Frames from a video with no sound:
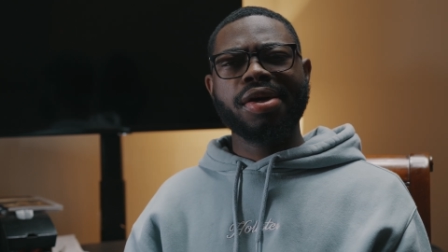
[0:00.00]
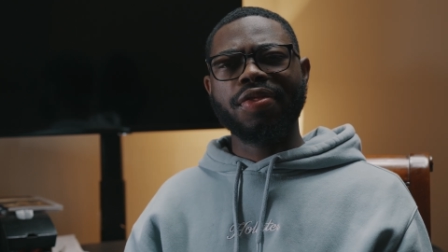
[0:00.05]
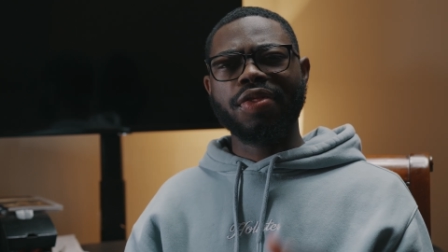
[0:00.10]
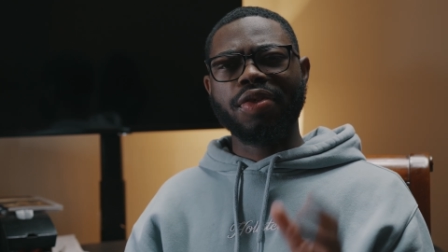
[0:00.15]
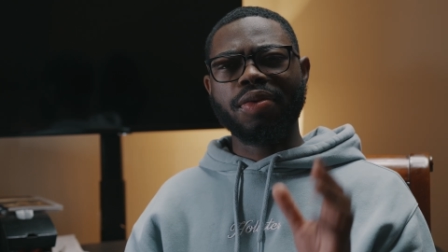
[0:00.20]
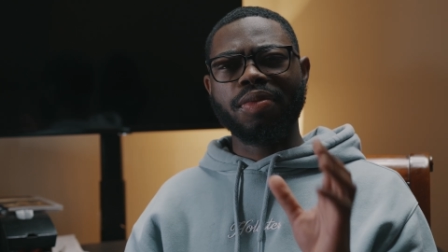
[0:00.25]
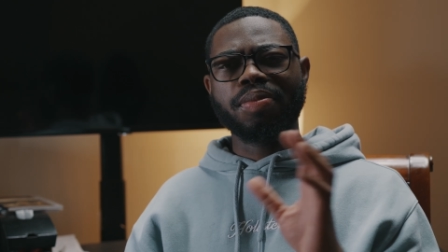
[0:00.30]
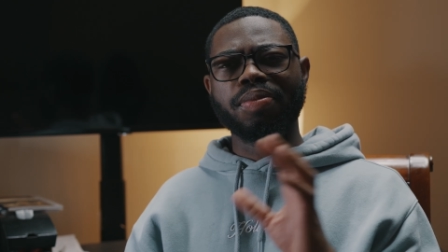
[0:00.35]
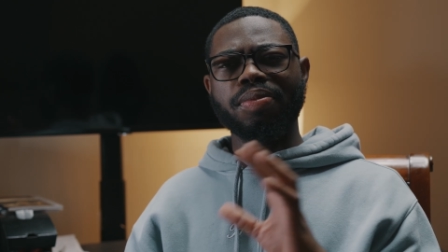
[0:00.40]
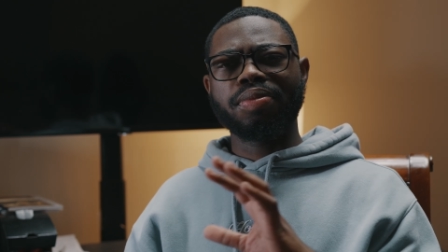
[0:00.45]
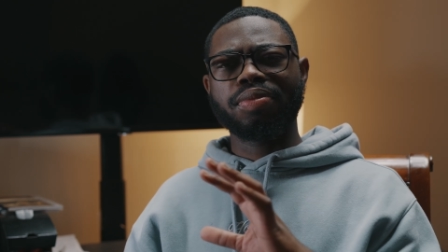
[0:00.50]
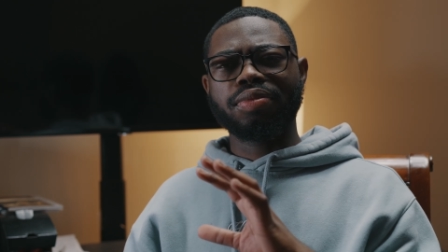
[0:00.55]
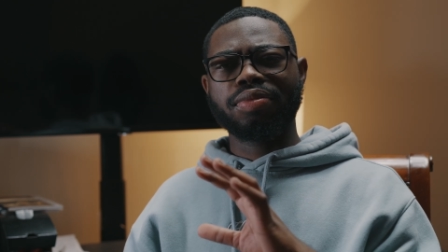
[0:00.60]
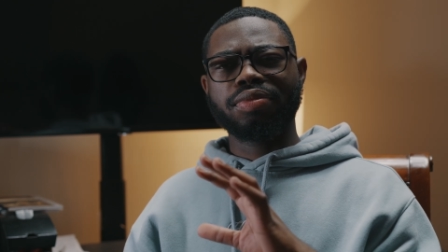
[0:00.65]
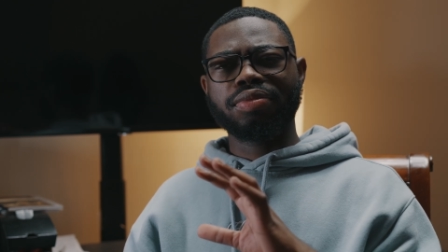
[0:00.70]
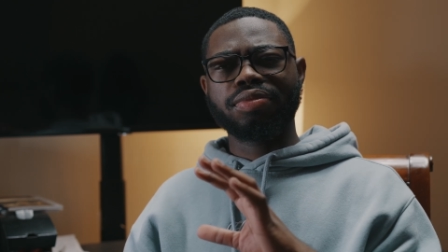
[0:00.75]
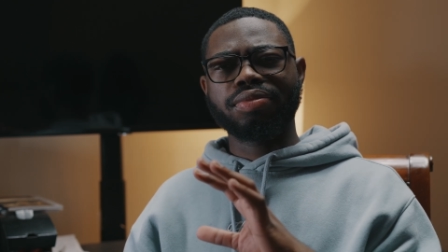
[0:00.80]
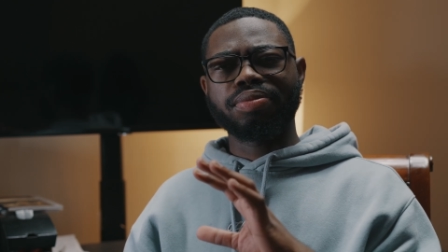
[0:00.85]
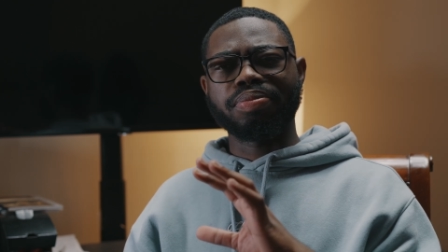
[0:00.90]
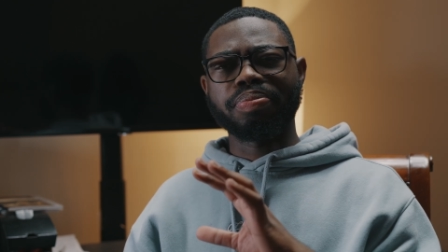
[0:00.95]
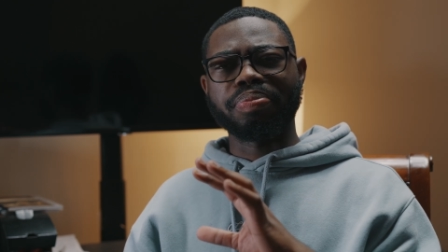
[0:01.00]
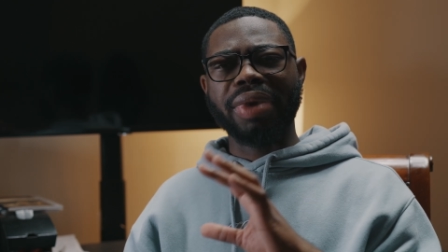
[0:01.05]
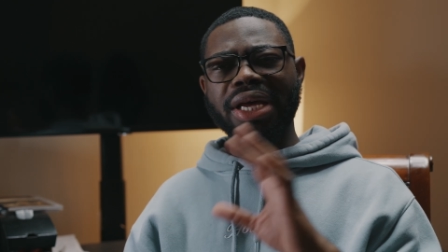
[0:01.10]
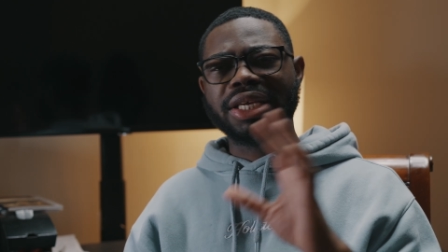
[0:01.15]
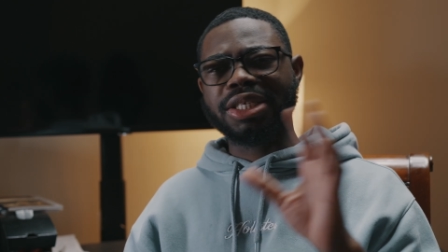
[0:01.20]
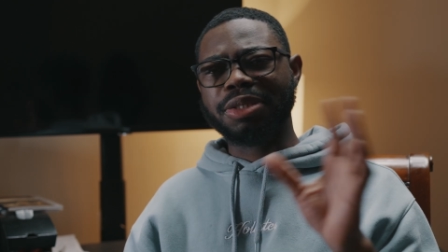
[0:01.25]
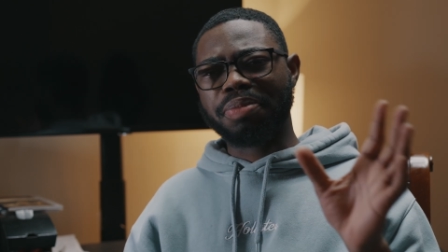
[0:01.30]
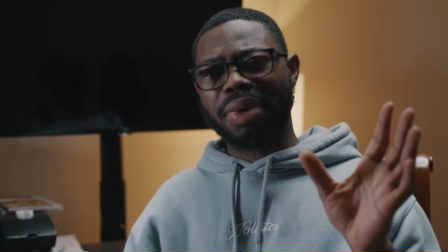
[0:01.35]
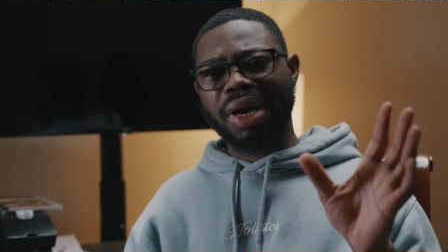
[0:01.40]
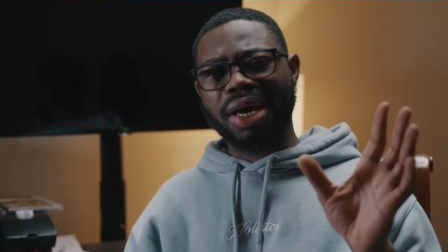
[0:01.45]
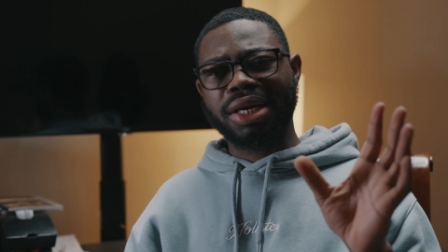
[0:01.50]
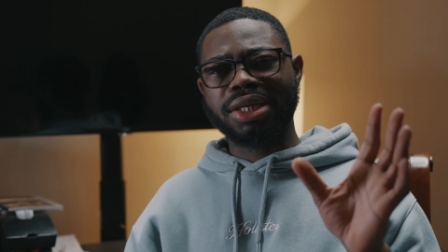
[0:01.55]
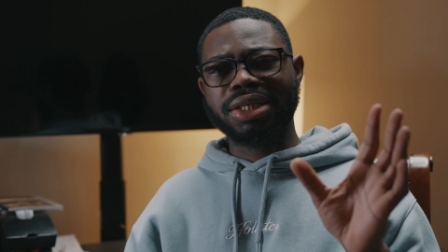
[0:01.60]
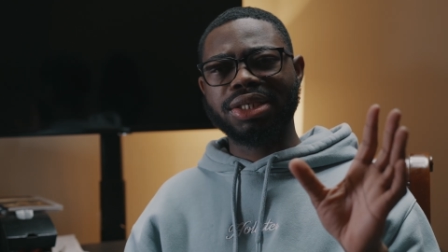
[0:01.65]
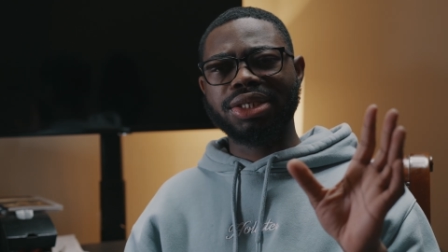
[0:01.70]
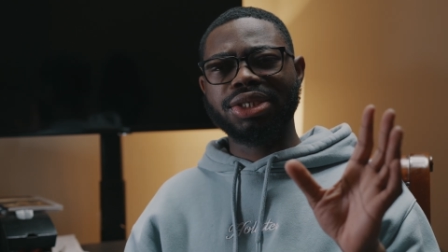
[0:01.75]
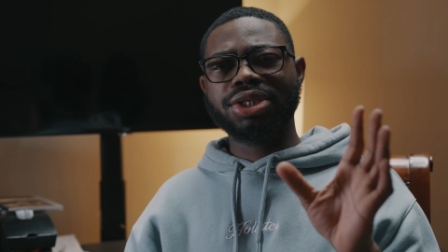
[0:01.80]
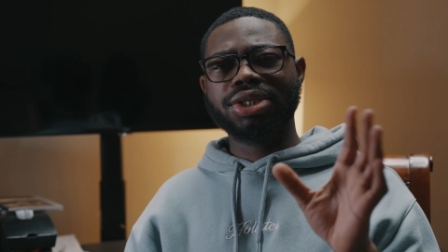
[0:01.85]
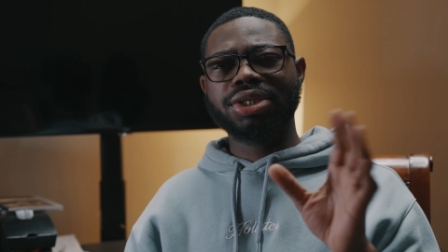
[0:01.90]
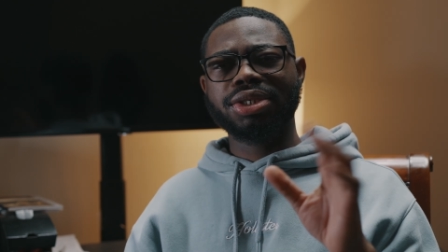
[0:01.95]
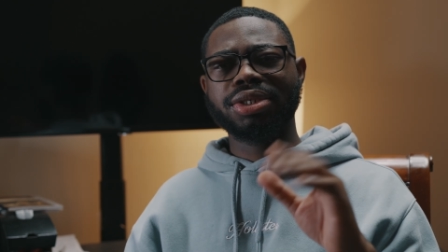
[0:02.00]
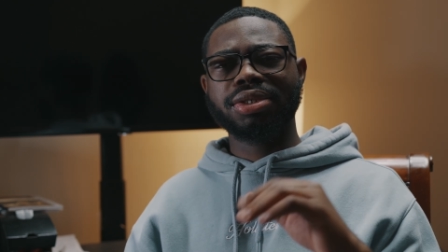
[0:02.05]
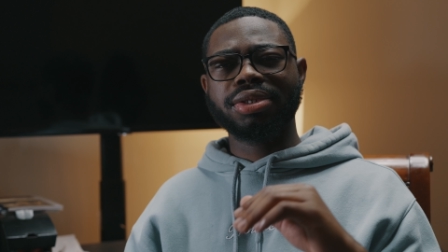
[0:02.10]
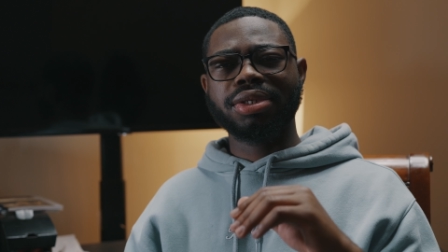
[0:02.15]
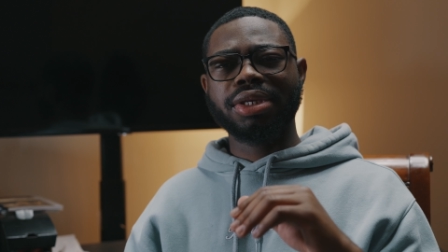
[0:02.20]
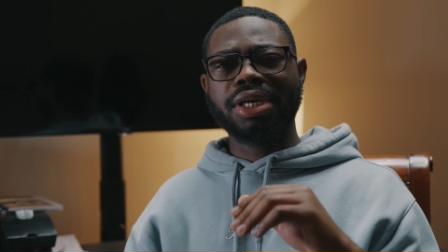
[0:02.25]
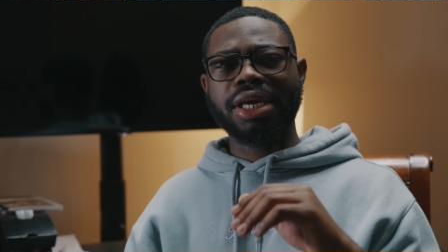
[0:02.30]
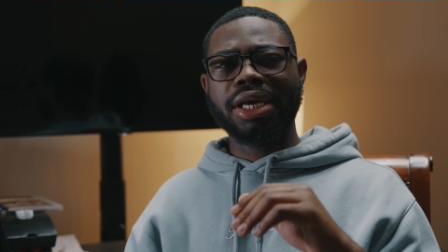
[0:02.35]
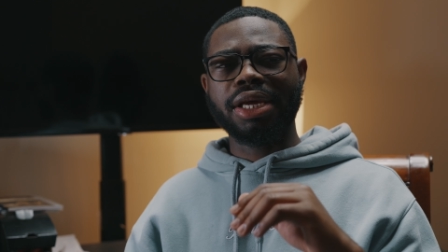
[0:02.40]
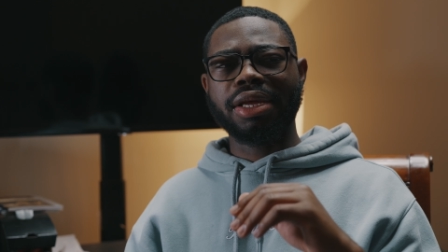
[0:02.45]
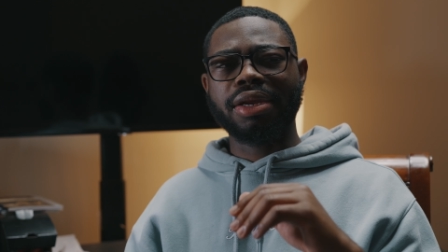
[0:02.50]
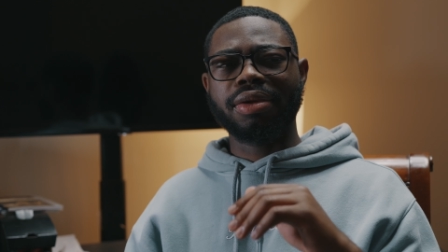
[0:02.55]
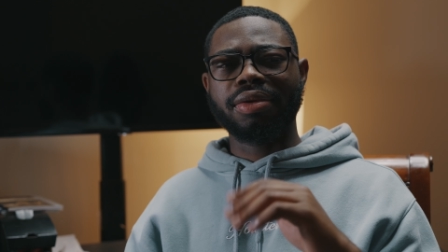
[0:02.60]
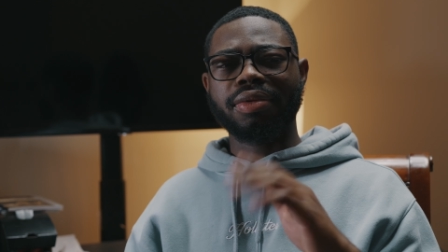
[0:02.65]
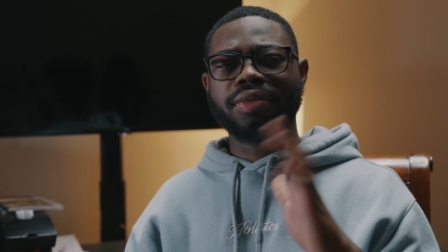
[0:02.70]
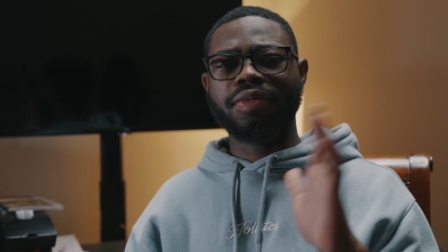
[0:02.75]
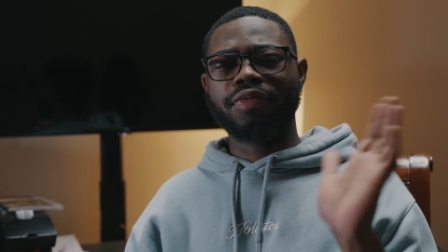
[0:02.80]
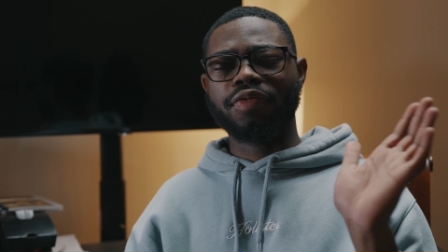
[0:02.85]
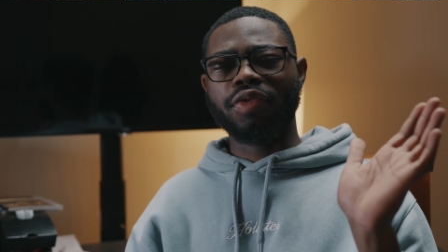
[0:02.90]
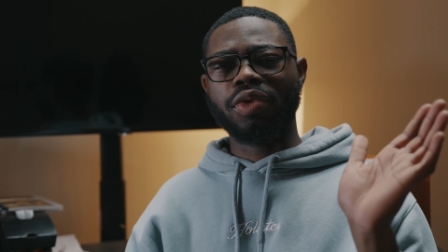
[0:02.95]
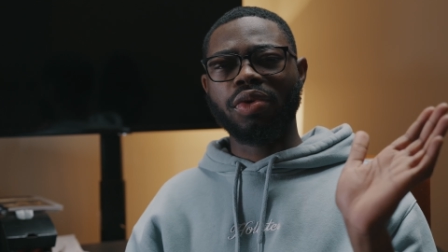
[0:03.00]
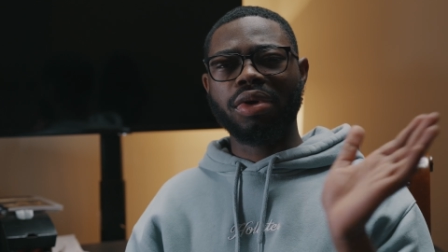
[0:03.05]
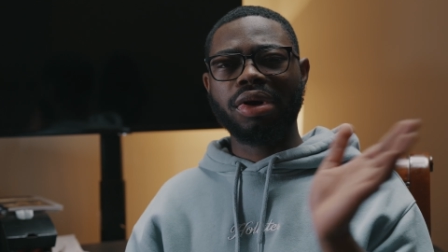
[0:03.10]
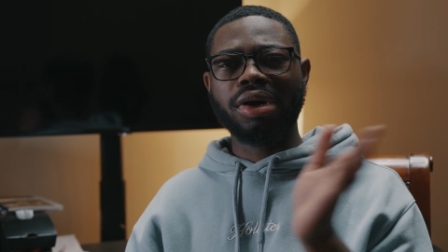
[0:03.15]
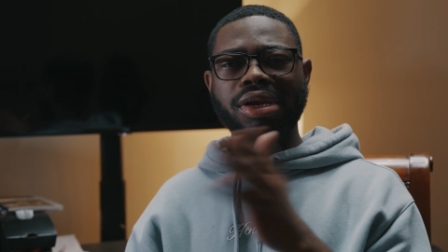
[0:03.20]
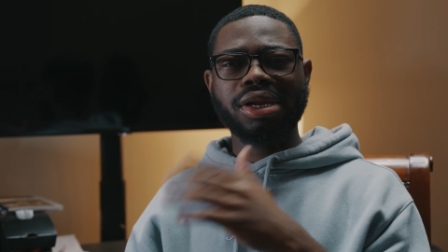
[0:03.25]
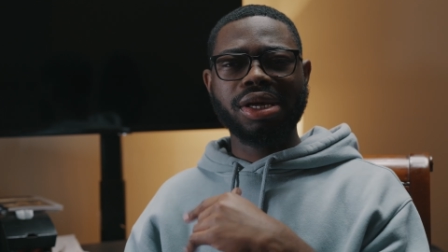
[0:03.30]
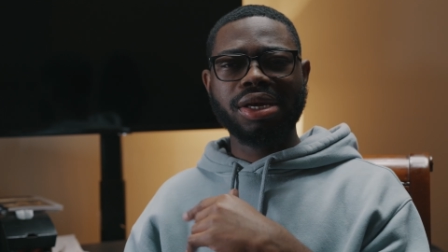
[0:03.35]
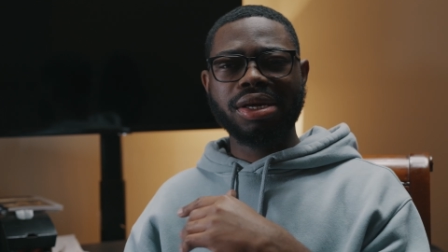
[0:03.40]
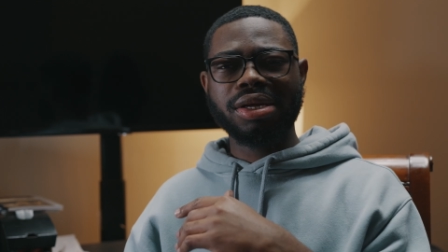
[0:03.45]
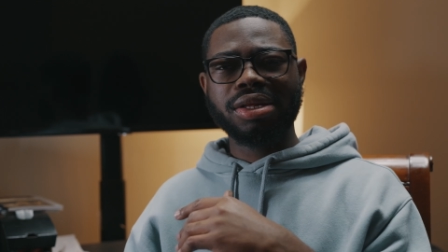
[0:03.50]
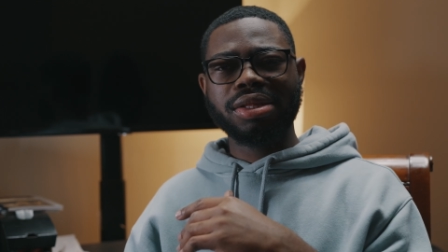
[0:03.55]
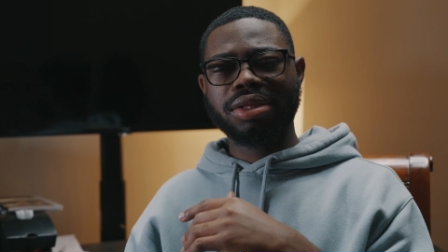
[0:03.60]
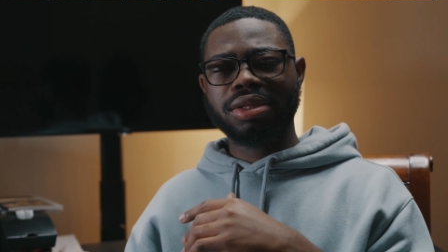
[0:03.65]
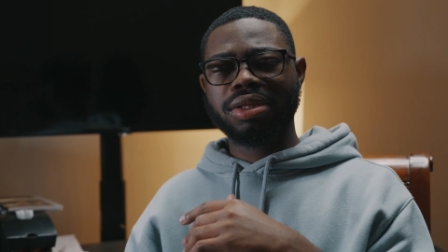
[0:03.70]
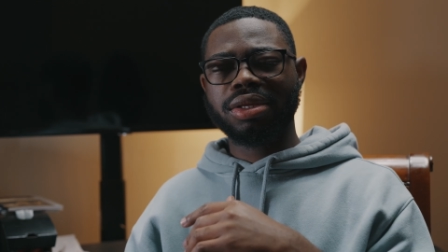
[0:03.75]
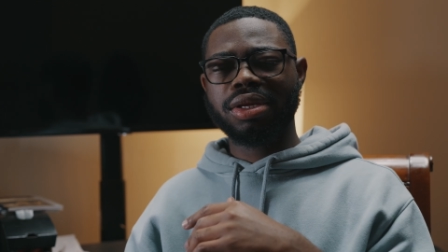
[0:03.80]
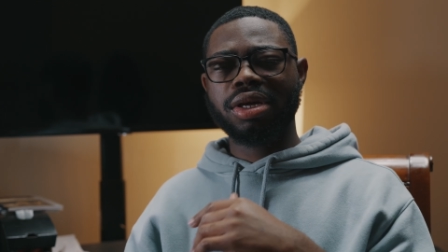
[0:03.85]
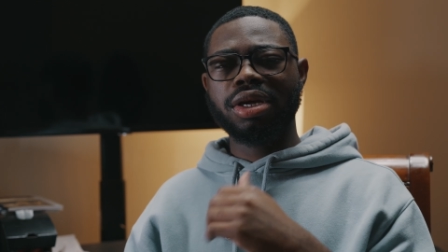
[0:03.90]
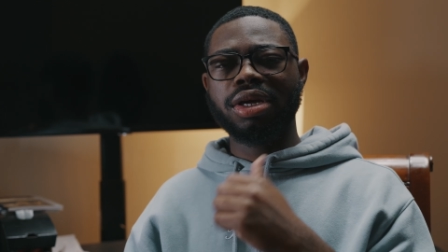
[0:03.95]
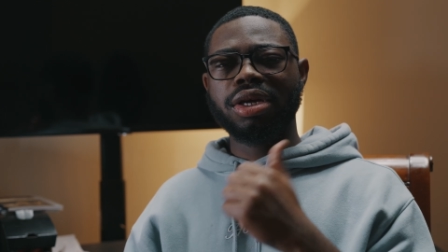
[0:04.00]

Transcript: the best package in focal length,